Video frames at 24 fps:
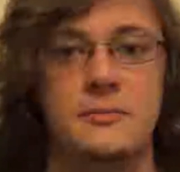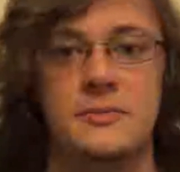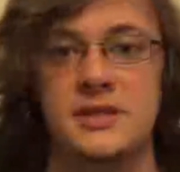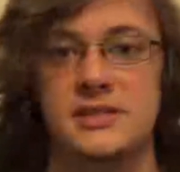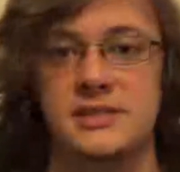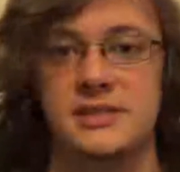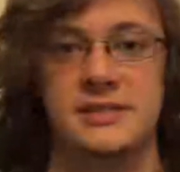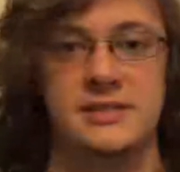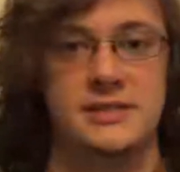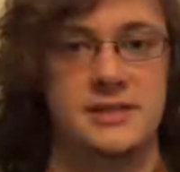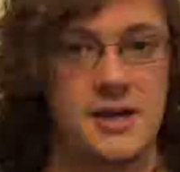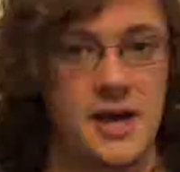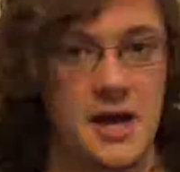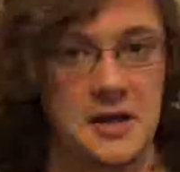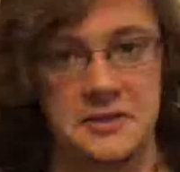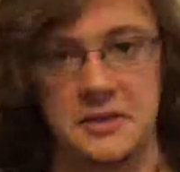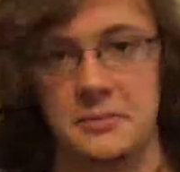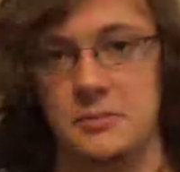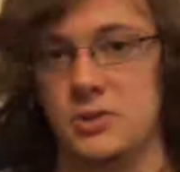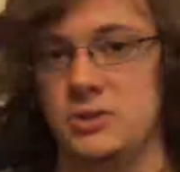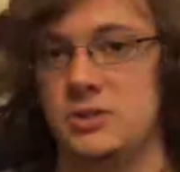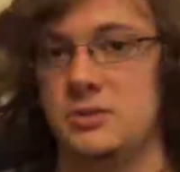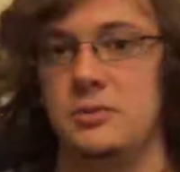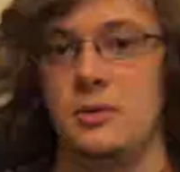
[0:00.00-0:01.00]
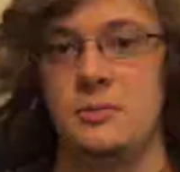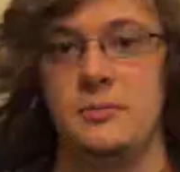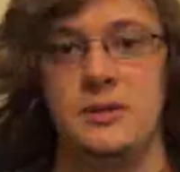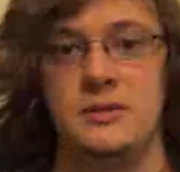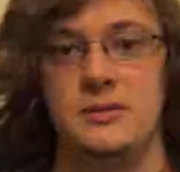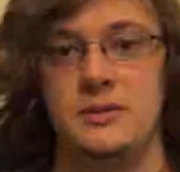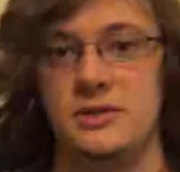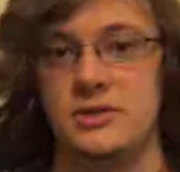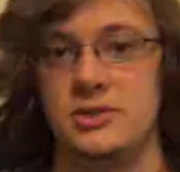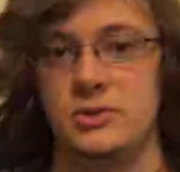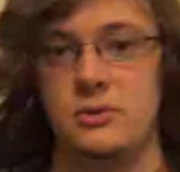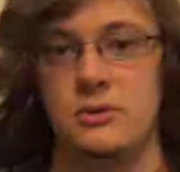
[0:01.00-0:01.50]
This is not the Multi
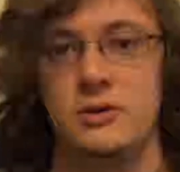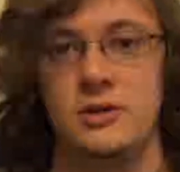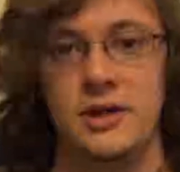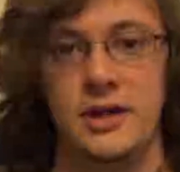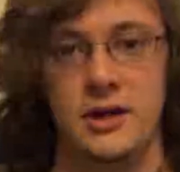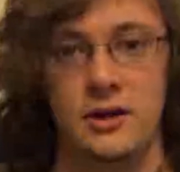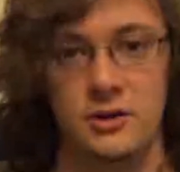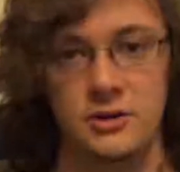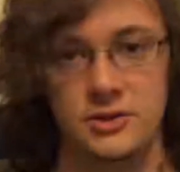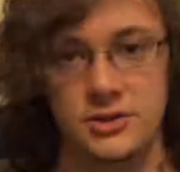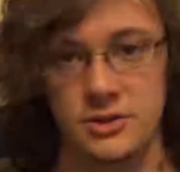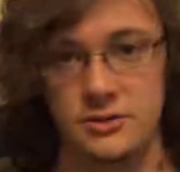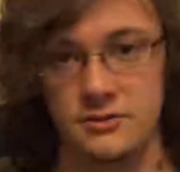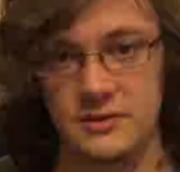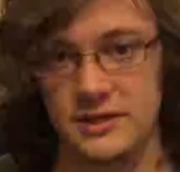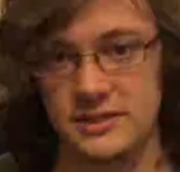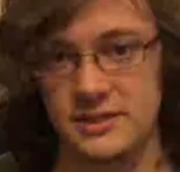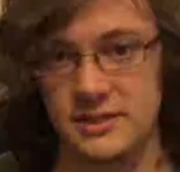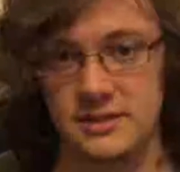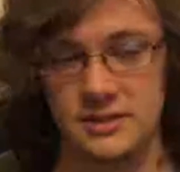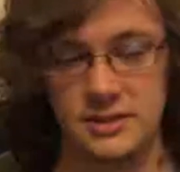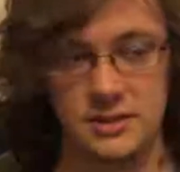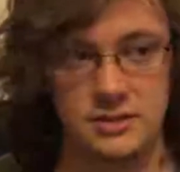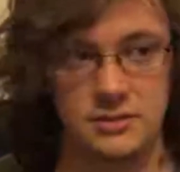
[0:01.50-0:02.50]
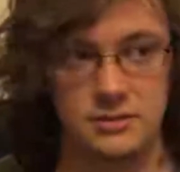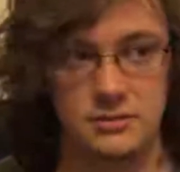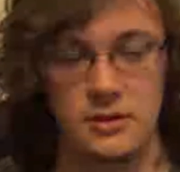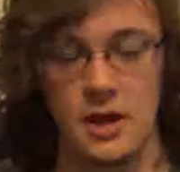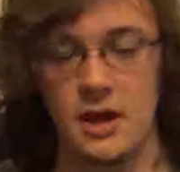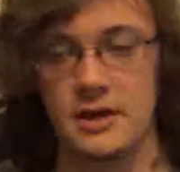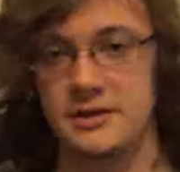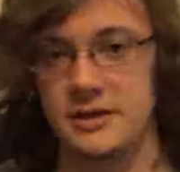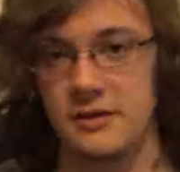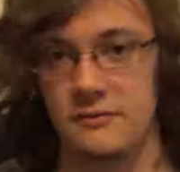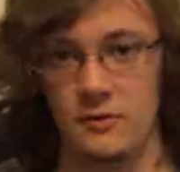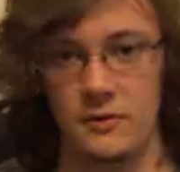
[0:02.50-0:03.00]
Prometheus 1 character. This is
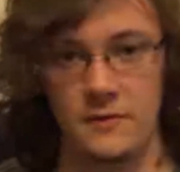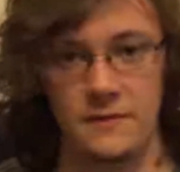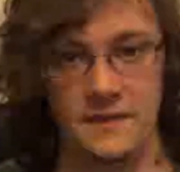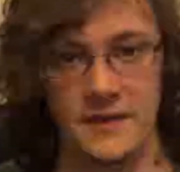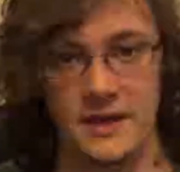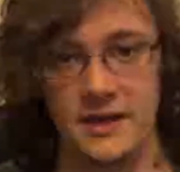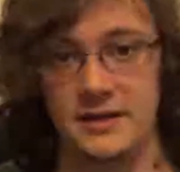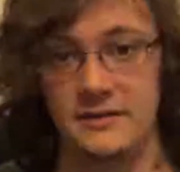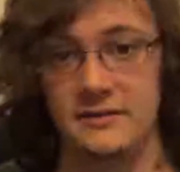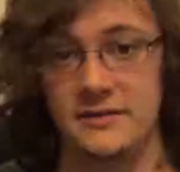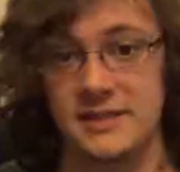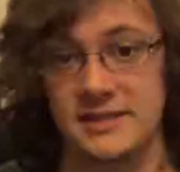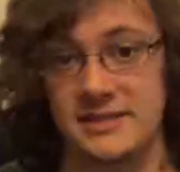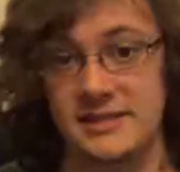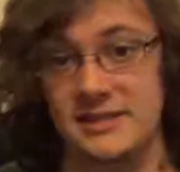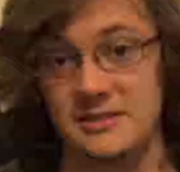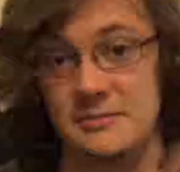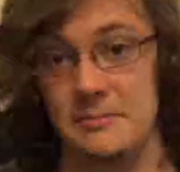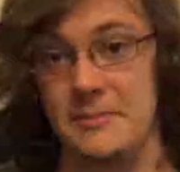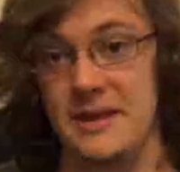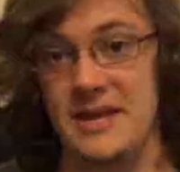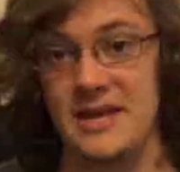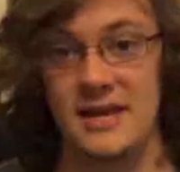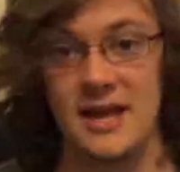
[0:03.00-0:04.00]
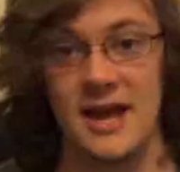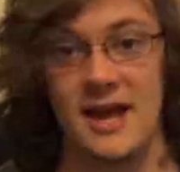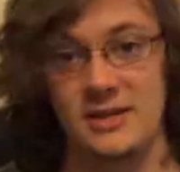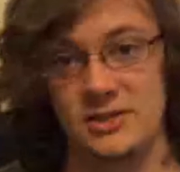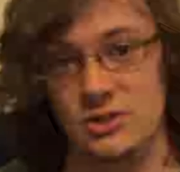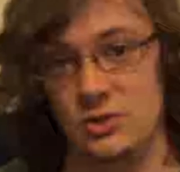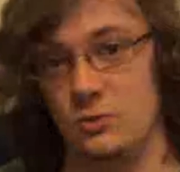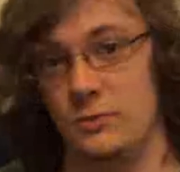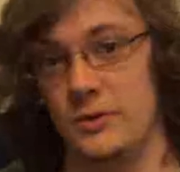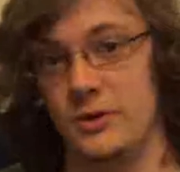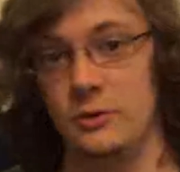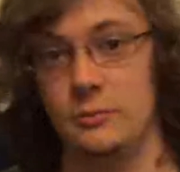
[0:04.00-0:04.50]
a different thing. This is me as
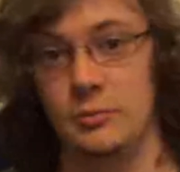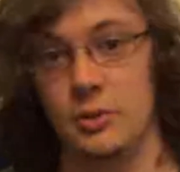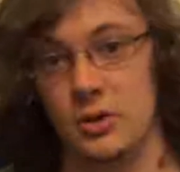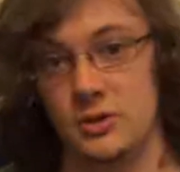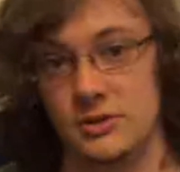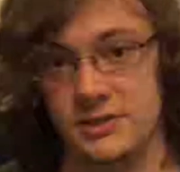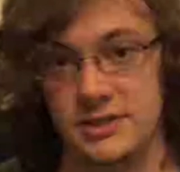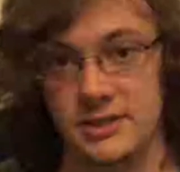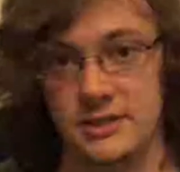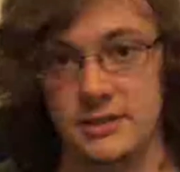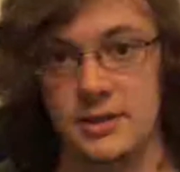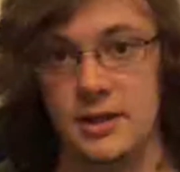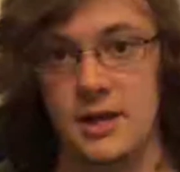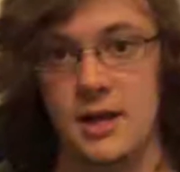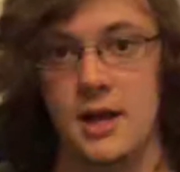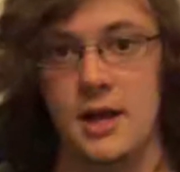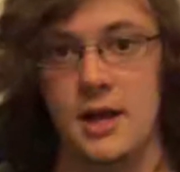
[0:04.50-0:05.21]
a real person.